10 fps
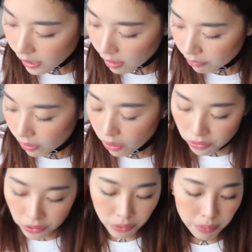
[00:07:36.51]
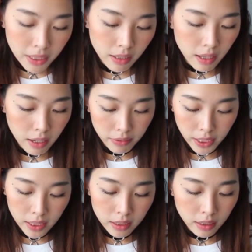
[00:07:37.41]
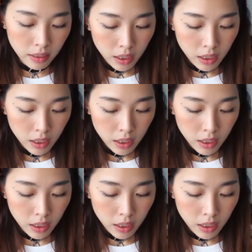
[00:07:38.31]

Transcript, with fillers: I have also been loving